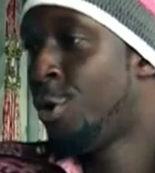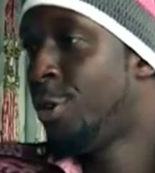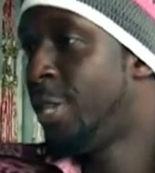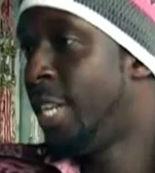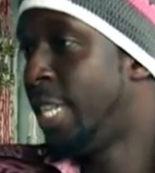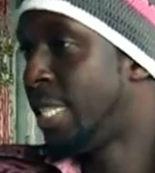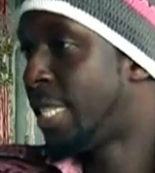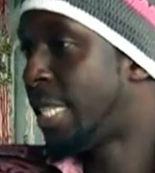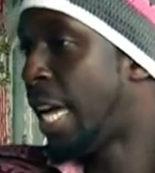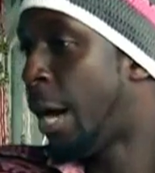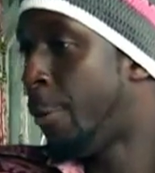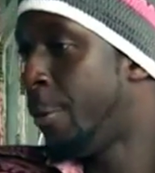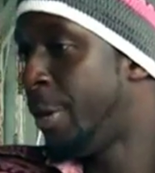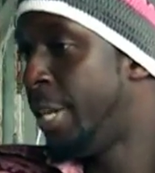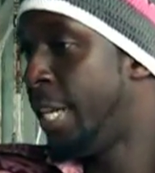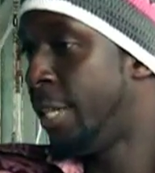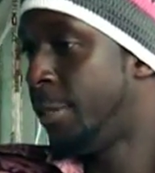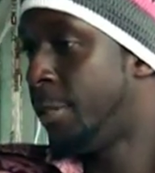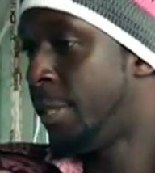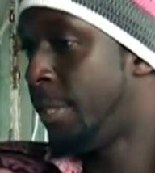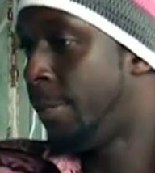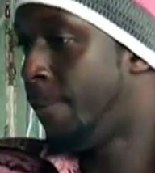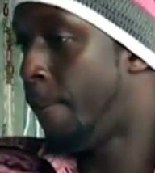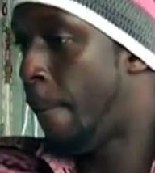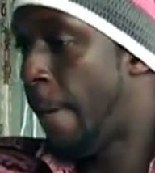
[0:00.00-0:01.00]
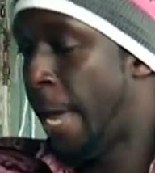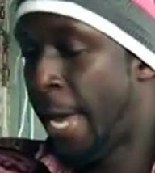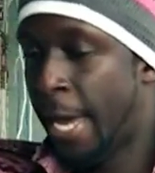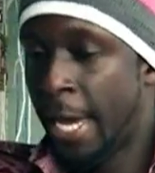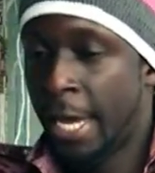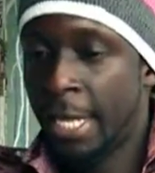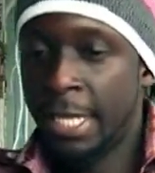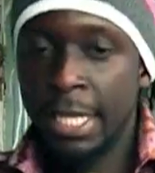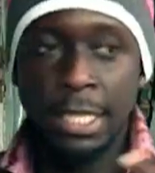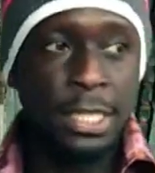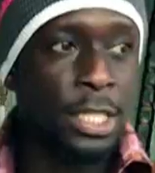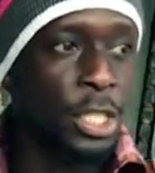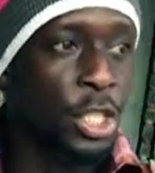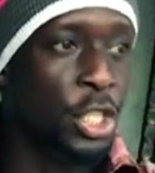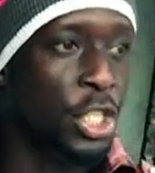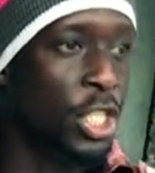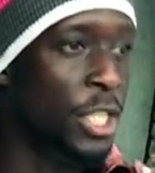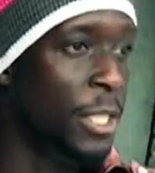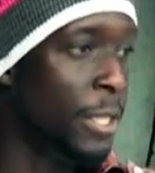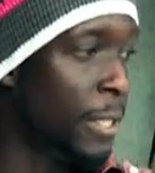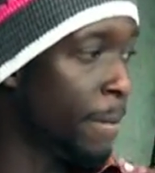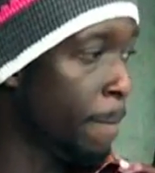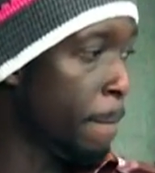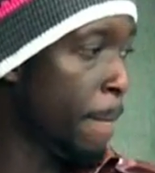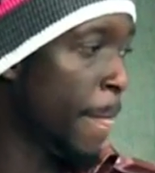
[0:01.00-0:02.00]
they start with the
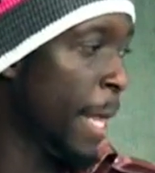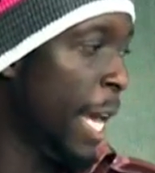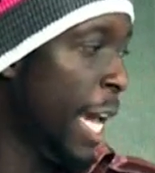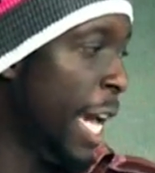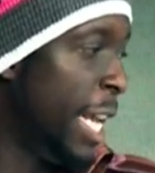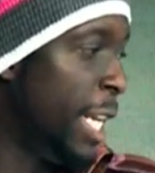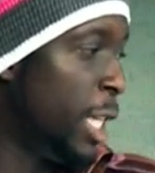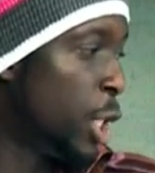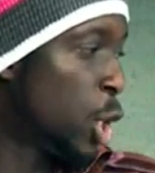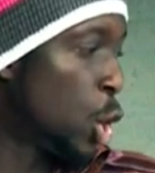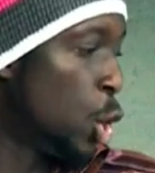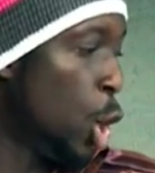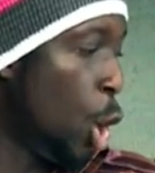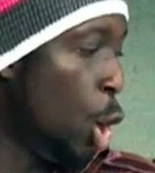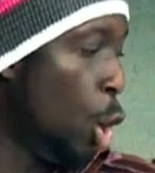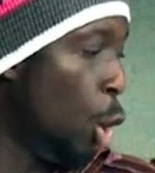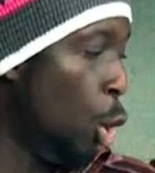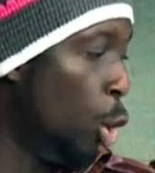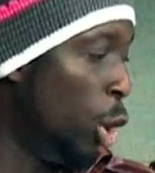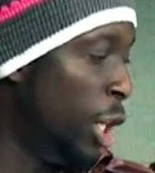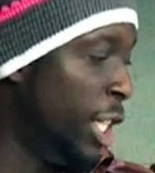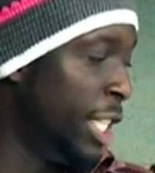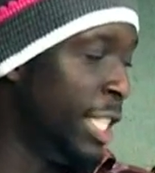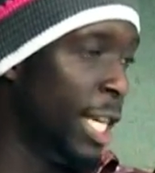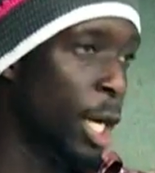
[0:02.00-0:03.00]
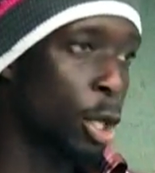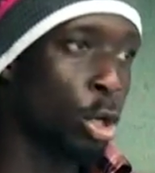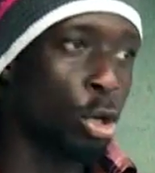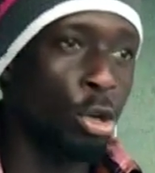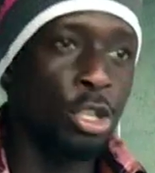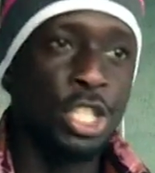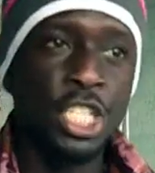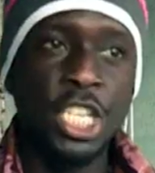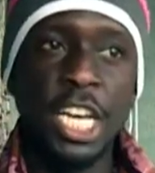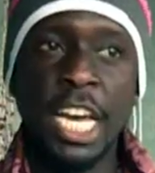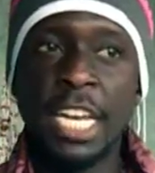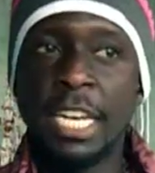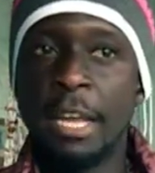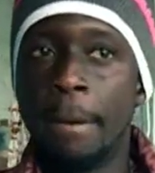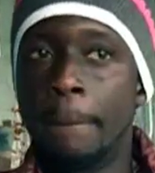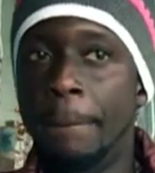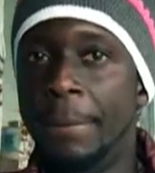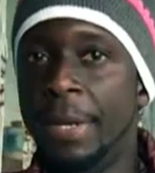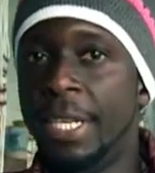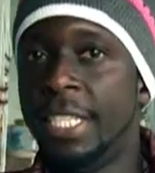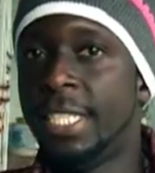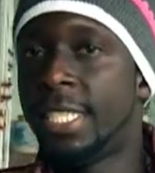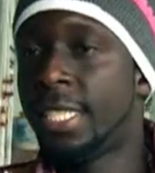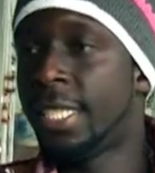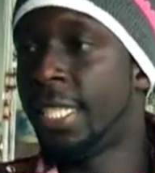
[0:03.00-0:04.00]
teachings. And it's not only the crochet and the
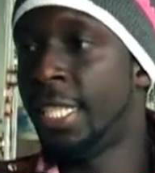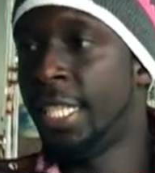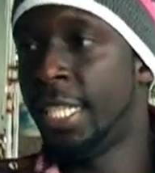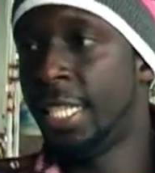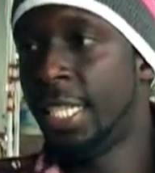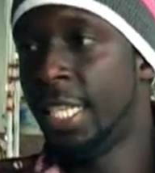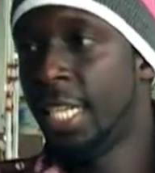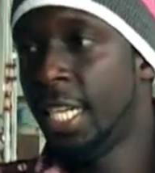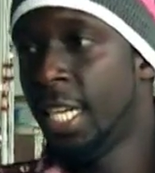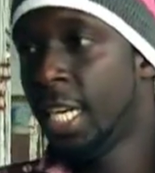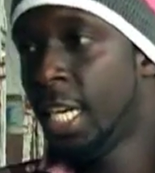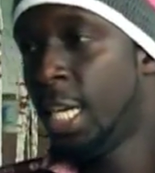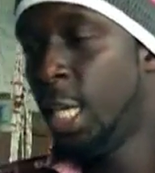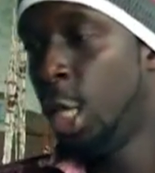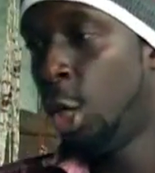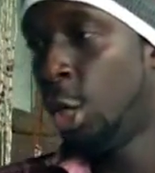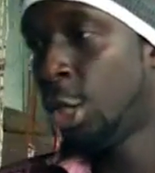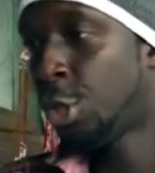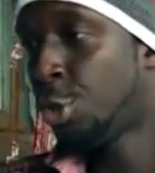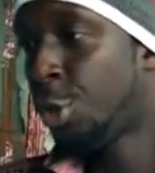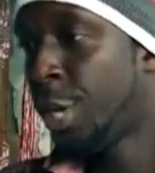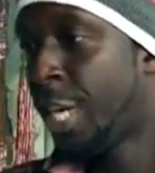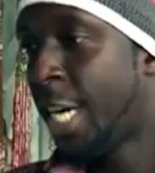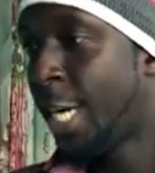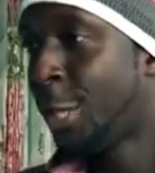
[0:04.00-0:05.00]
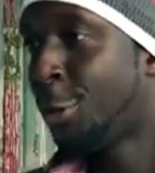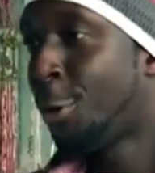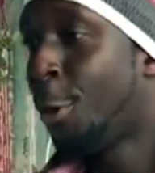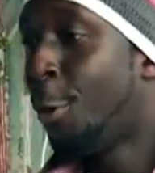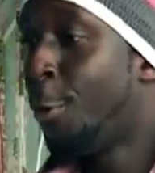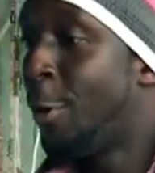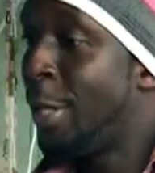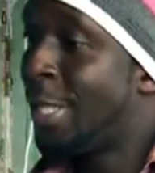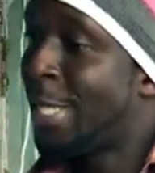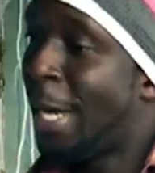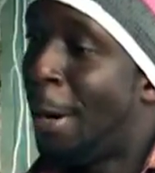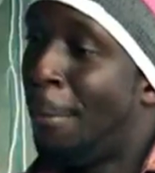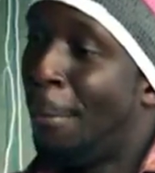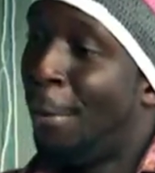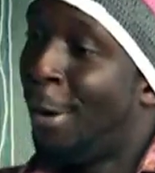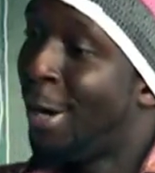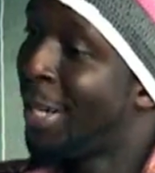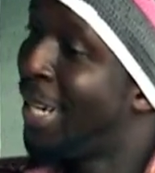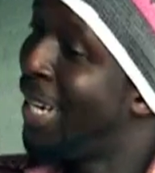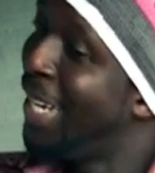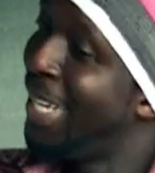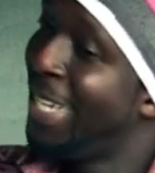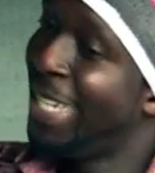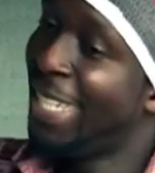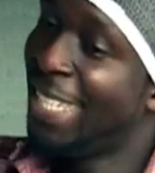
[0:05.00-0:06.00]
beads thing. They also get on with some
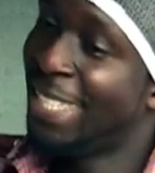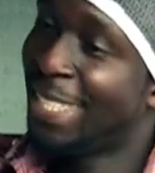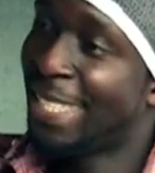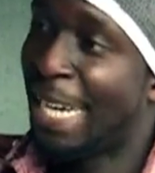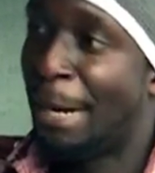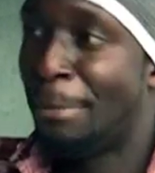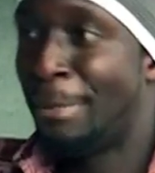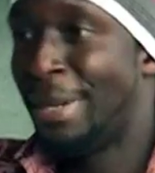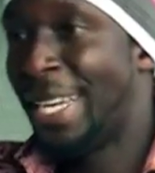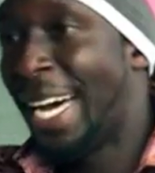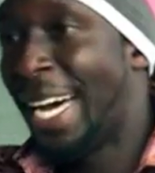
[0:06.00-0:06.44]
modeling, some